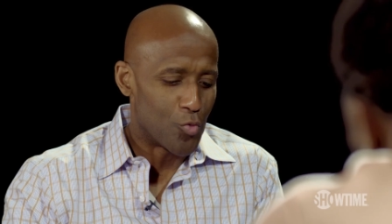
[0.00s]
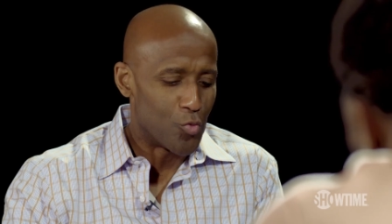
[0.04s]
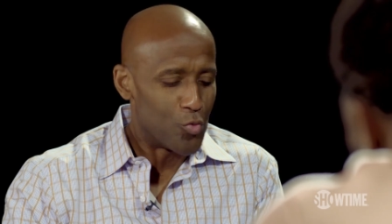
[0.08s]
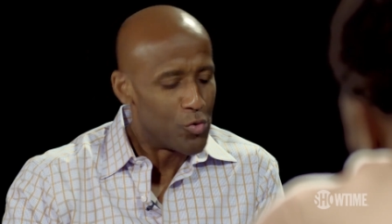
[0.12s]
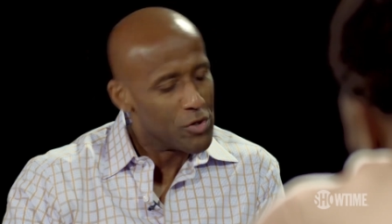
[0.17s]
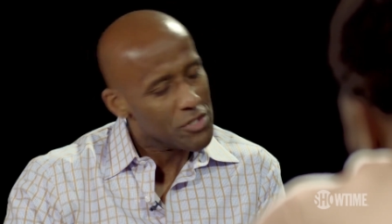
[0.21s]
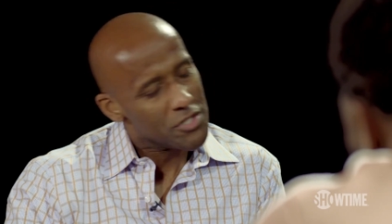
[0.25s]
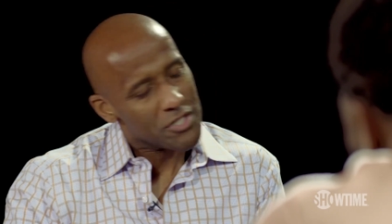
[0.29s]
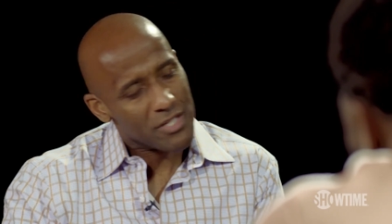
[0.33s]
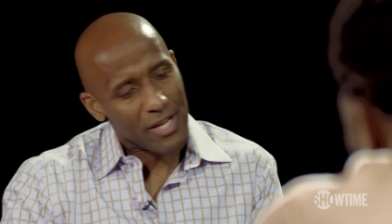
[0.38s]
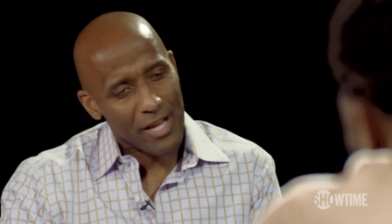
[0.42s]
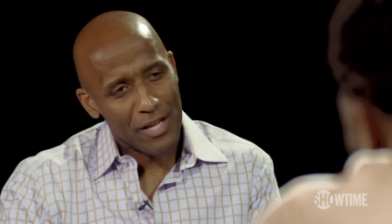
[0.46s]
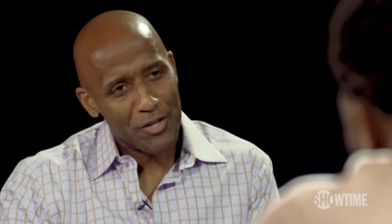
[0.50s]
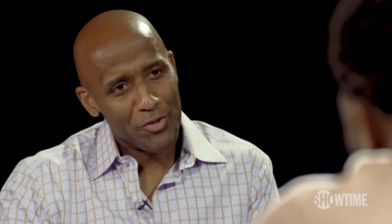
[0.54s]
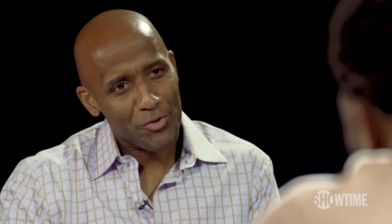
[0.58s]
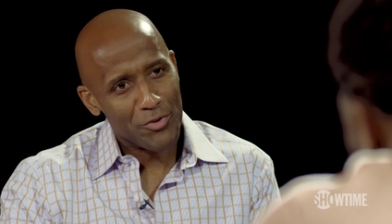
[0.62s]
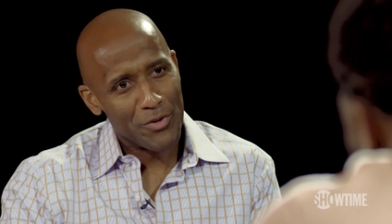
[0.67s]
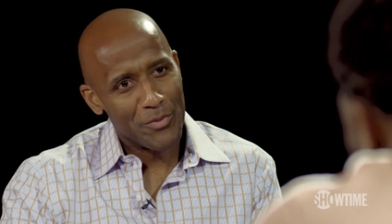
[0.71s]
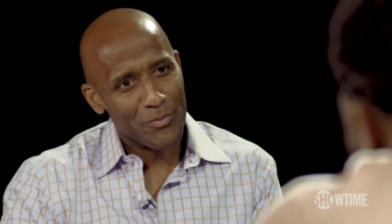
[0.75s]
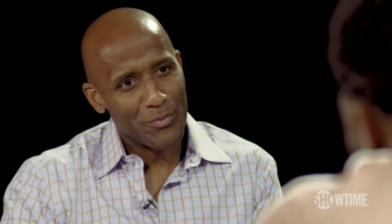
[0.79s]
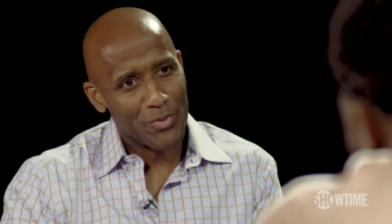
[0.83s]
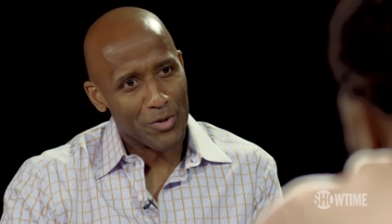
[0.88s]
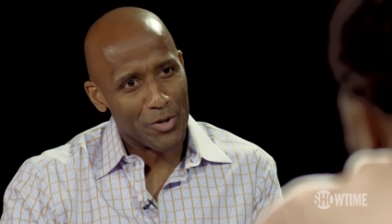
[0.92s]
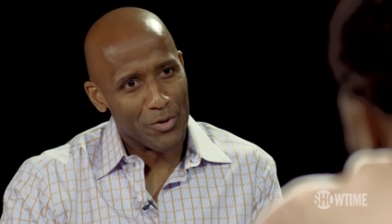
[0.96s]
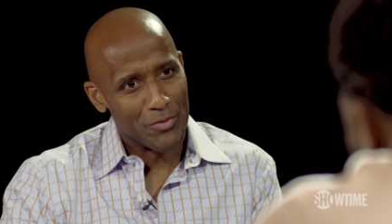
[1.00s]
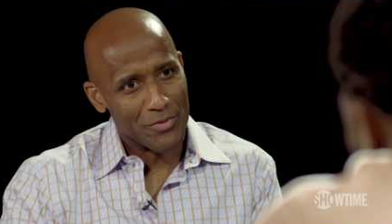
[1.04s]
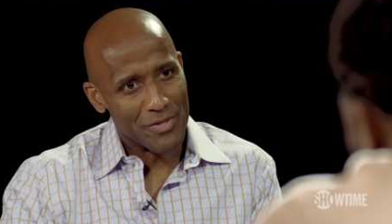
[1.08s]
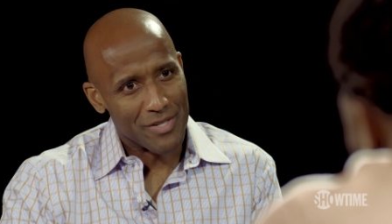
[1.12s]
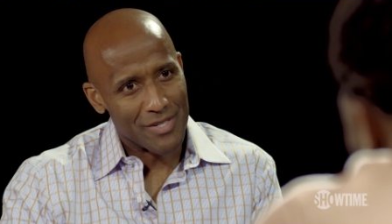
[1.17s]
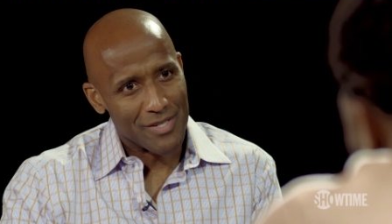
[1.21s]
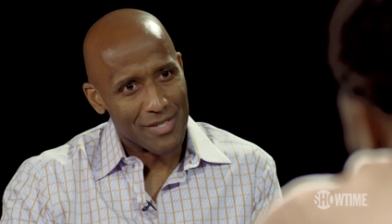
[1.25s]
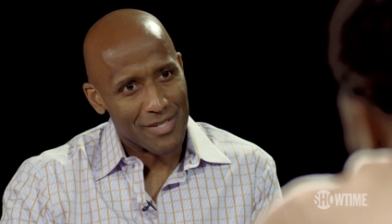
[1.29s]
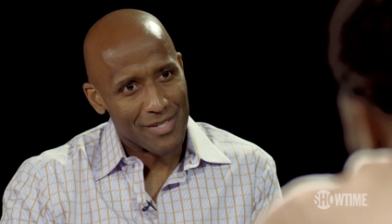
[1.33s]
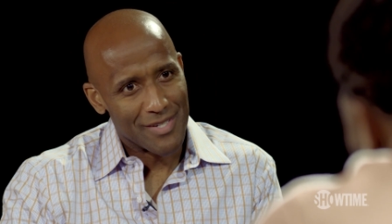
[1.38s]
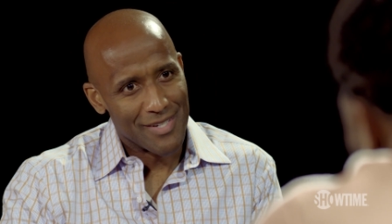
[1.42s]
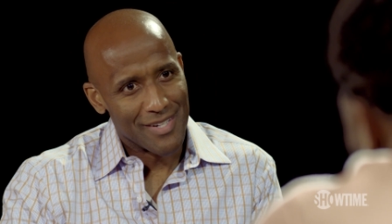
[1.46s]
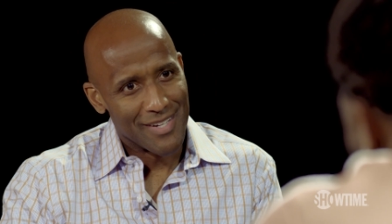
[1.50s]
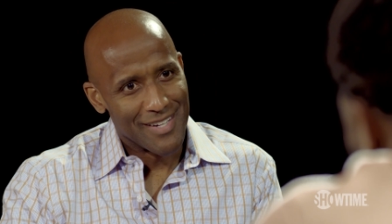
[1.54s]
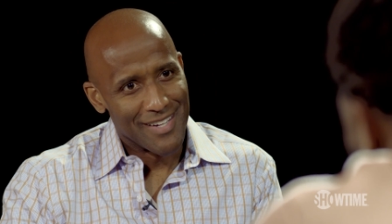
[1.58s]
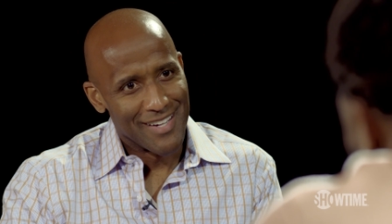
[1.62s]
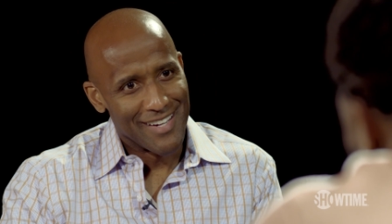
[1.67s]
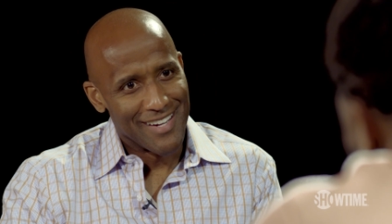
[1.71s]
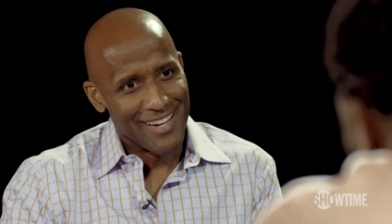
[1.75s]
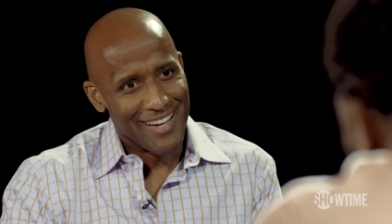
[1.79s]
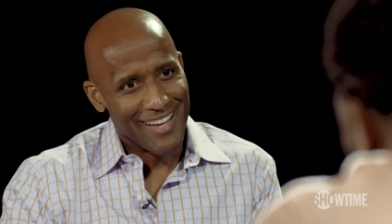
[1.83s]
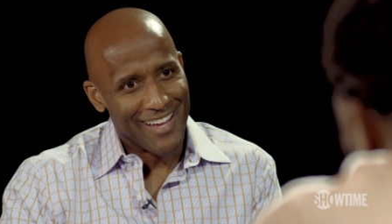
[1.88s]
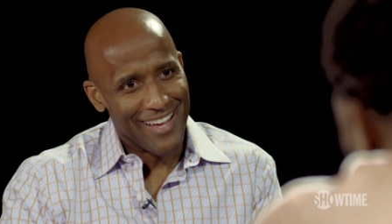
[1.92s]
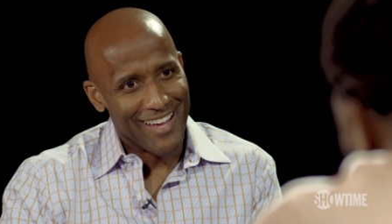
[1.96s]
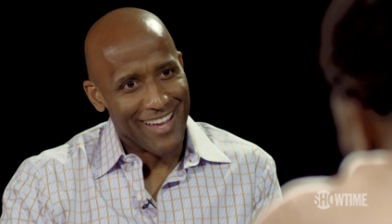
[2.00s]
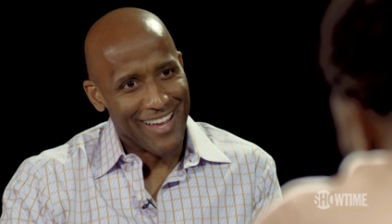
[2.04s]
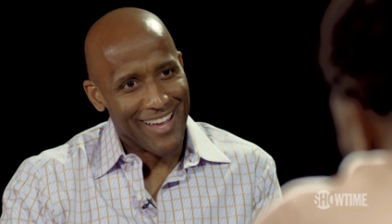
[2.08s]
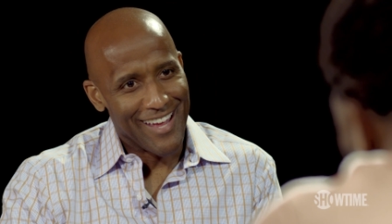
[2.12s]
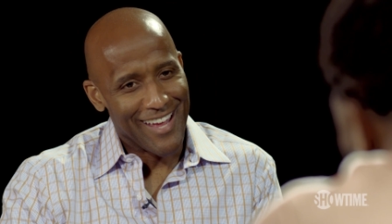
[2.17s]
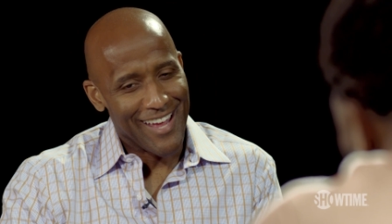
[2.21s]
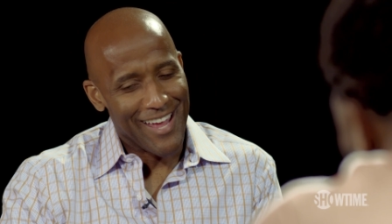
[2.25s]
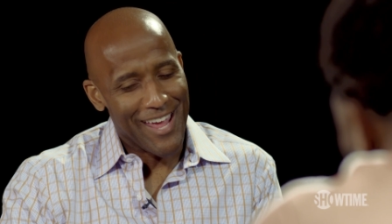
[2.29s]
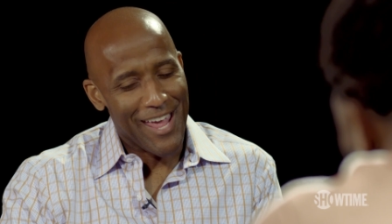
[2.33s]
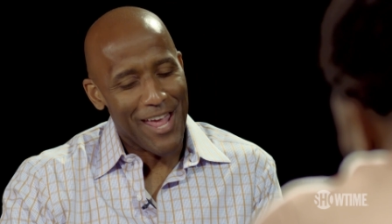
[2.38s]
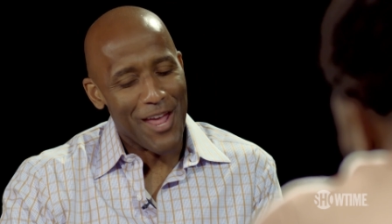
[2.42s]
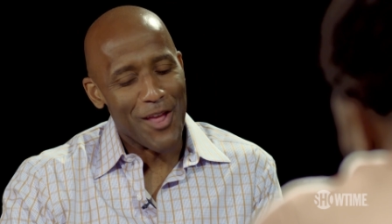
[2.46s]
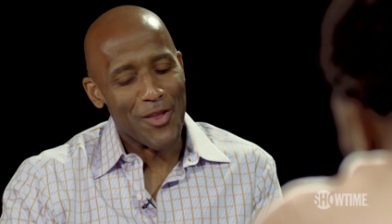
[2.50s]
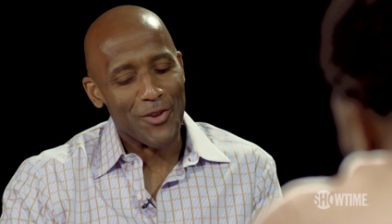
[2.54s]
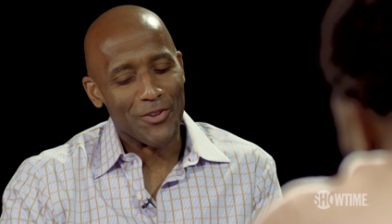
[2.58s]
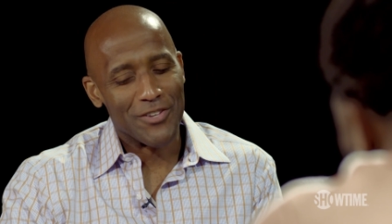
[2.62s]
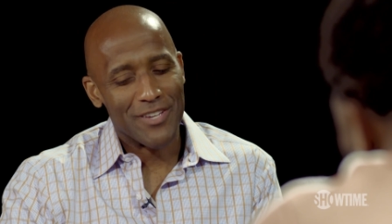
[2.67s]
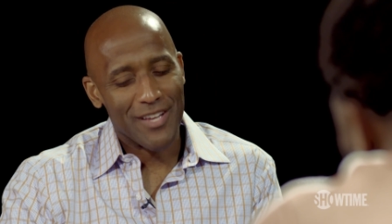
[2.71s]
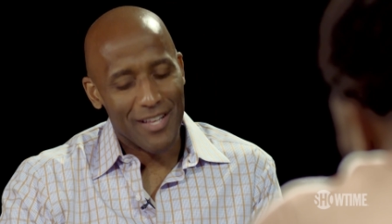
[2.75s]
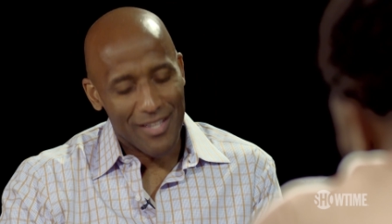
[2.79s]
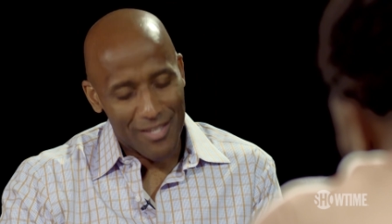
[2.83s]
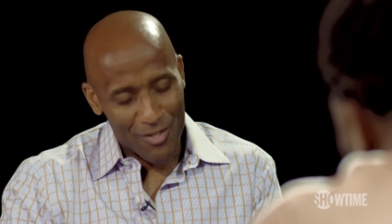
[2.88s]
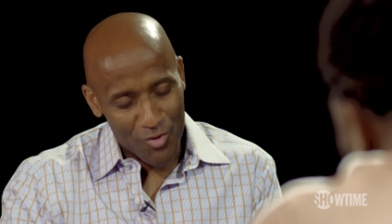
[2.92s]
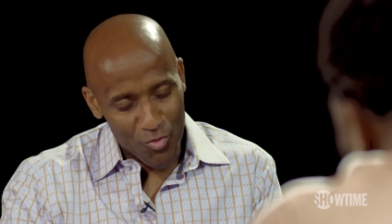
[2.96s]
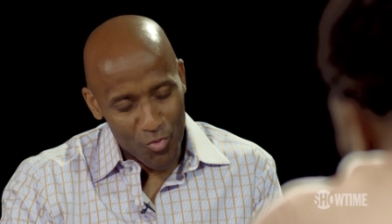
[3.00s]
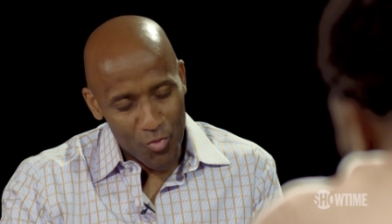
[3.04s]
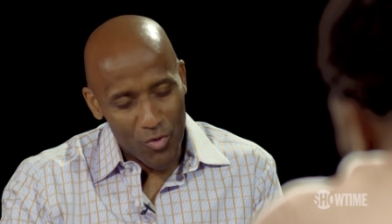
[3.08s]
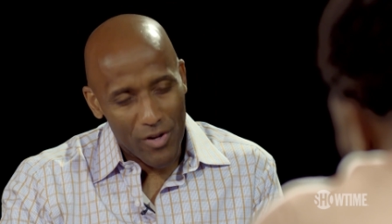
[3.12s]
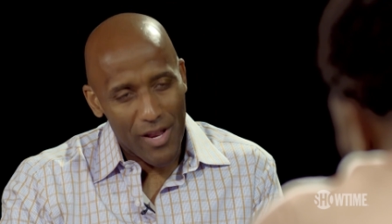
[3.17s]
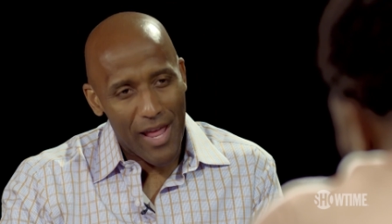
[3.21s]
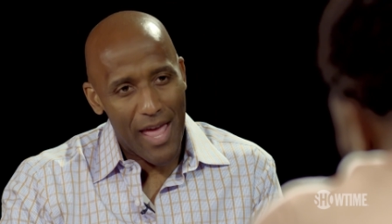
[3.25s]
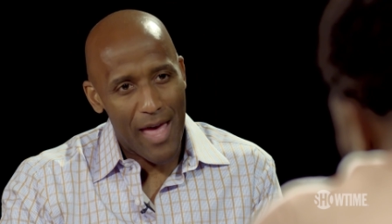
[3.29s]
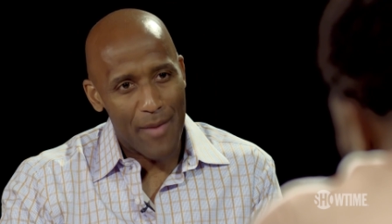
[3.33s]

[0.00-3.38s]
Which Adrien Broner and tell us what